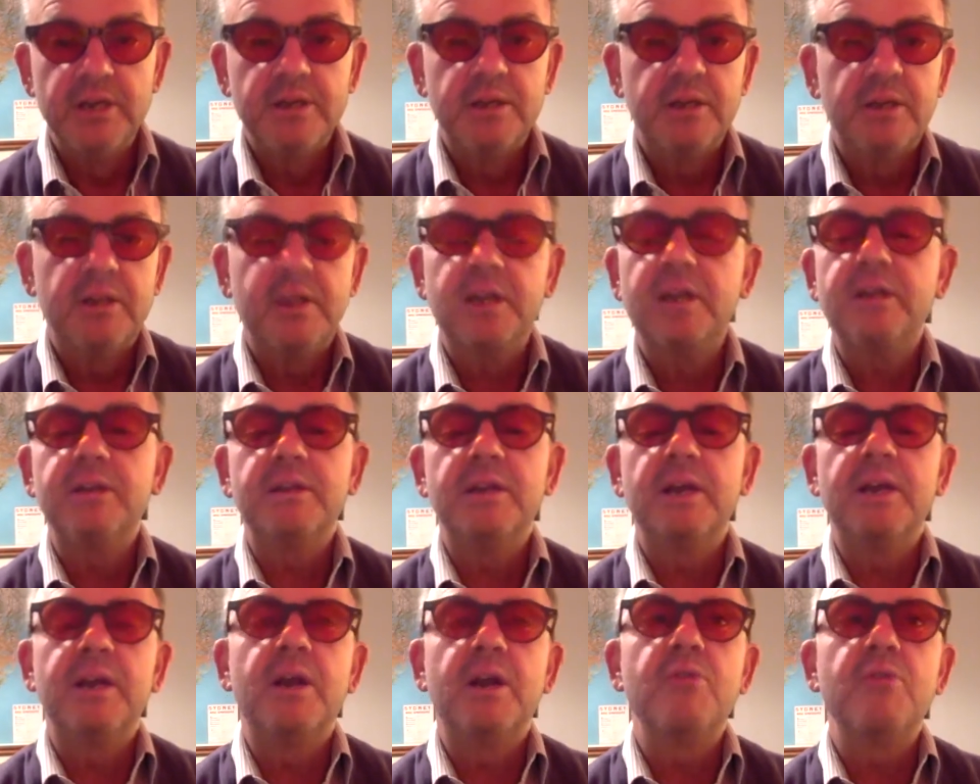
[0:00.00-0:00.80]

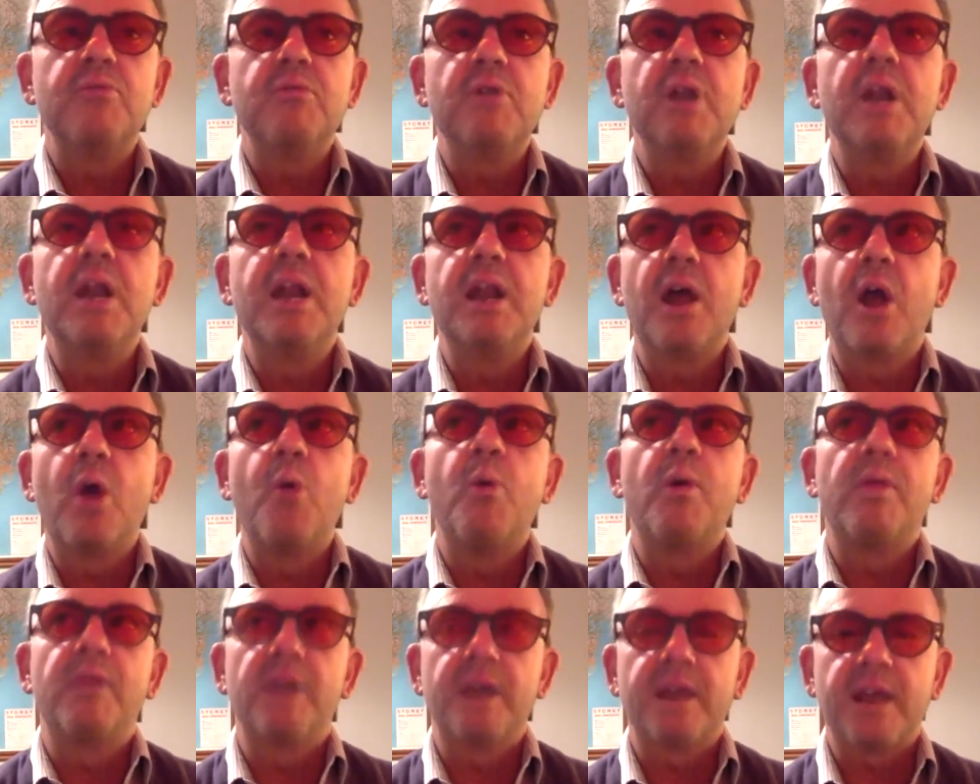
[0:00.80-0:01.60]
They don't really know
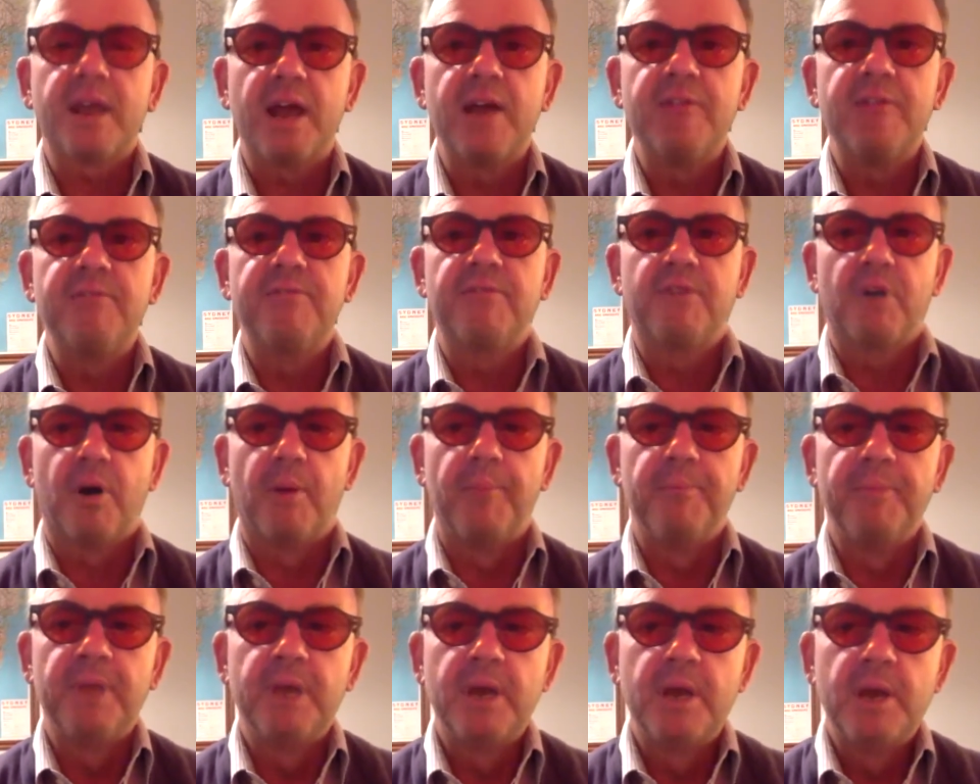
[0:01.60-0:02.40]
where they came
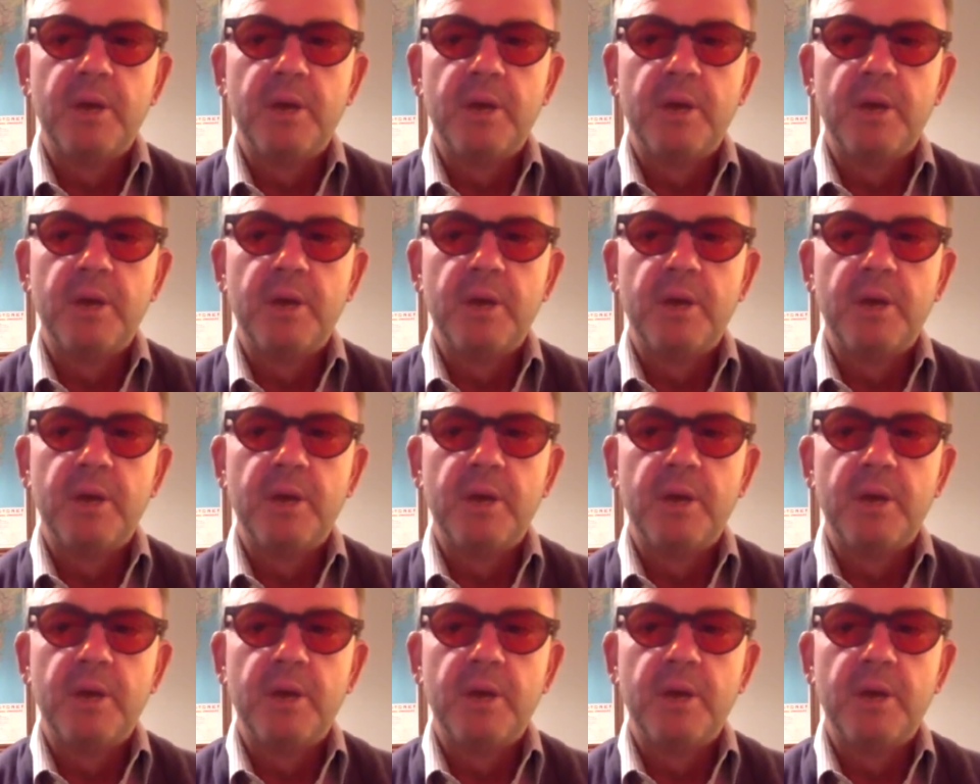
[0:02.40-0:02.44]
from.